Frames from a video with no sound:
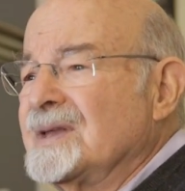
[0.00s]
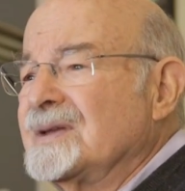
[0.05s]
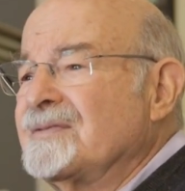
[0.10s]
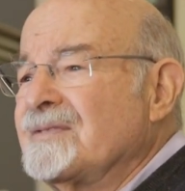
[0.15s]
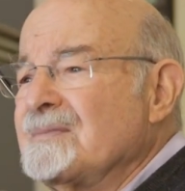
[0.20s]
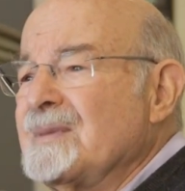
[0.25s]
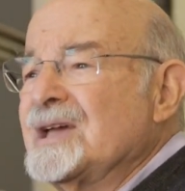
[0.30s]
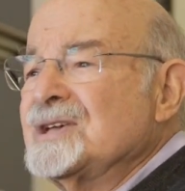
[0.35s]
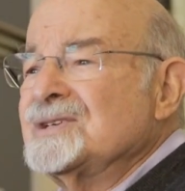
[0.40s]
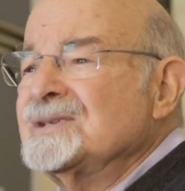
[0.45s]

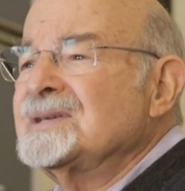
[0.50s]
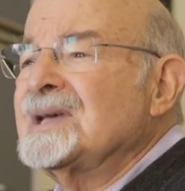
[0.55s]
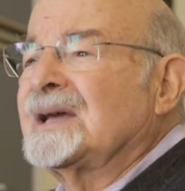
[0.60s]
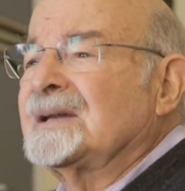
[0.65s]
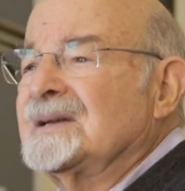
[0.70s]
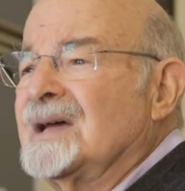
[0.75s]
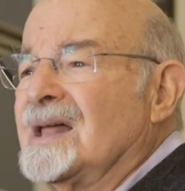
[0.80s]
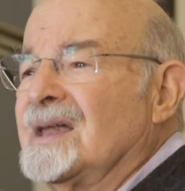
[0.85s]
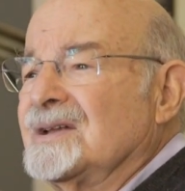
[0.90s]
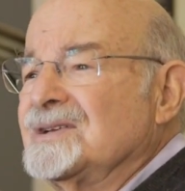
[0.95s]
information
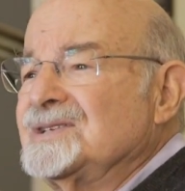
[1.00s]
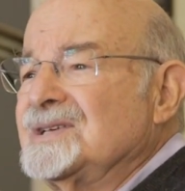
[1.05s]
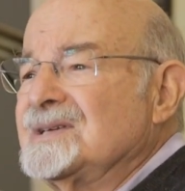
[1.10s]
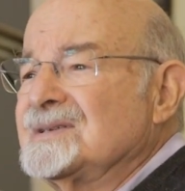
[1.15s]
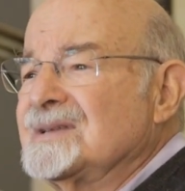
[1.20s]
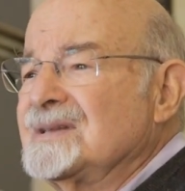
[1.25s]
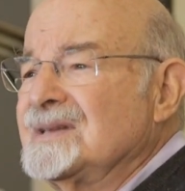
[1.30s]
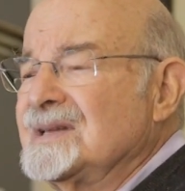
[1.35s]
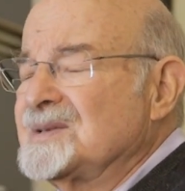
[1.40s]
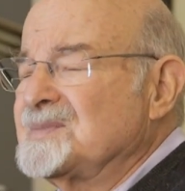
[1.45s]

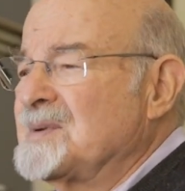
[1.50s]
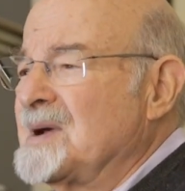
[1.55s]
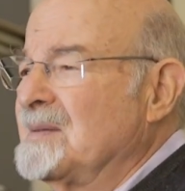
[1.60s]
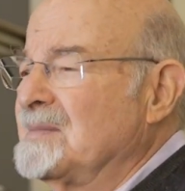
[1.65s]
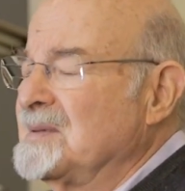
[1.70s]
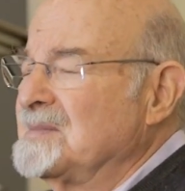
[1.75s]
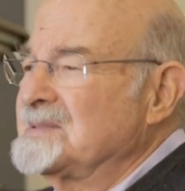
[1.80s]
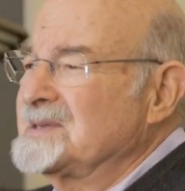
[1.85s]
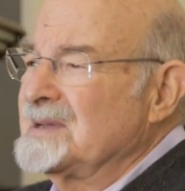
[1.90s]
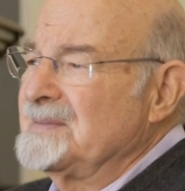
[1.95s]
technologies and these
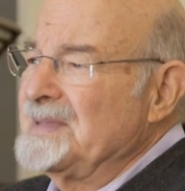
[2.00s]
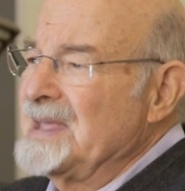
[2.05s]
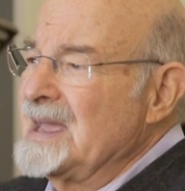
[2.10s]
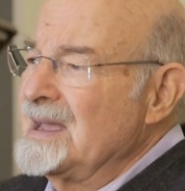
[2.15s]
problems.